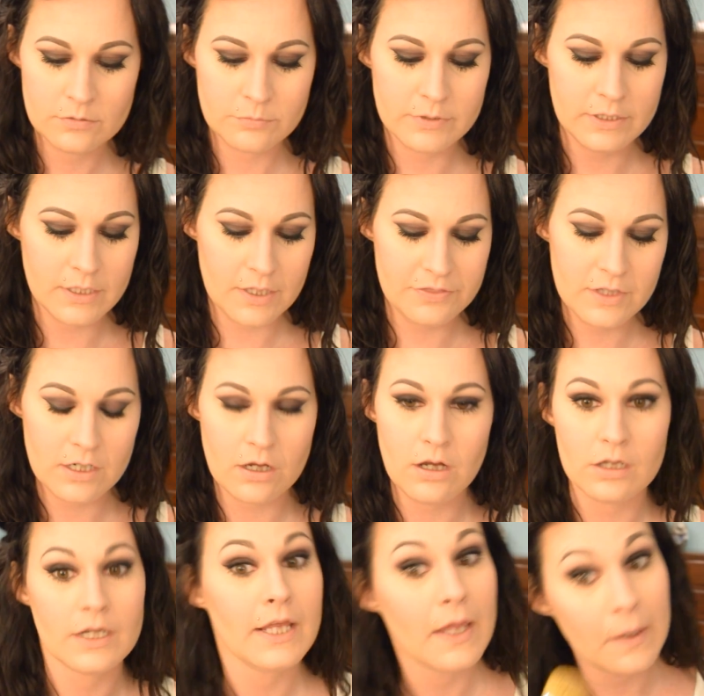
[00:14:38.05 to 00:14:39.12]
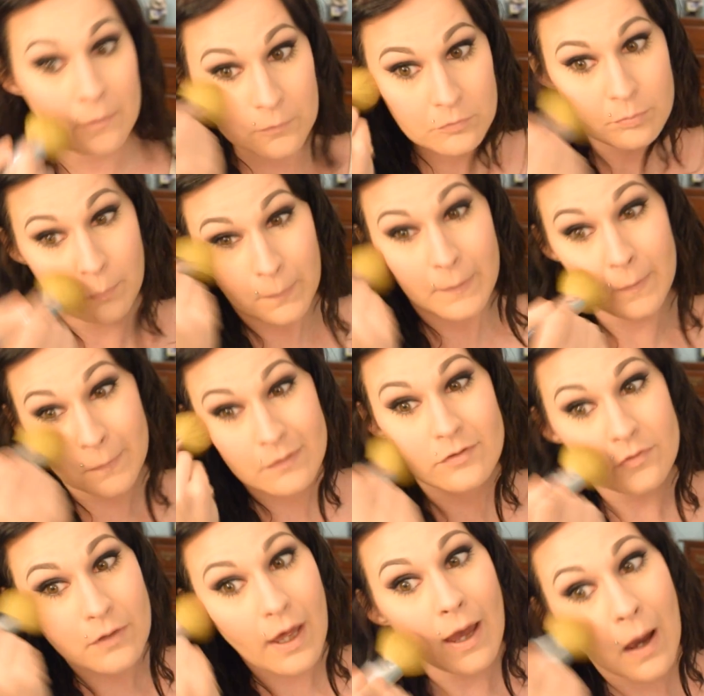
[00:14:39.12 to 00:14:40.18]
with nothing on it and just blend
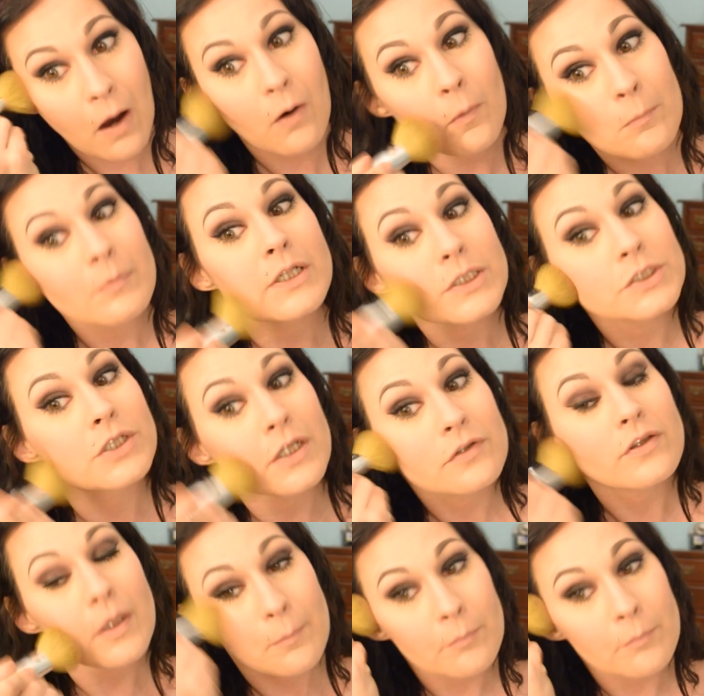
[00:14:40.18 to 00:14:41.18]
this out. Make sure it's good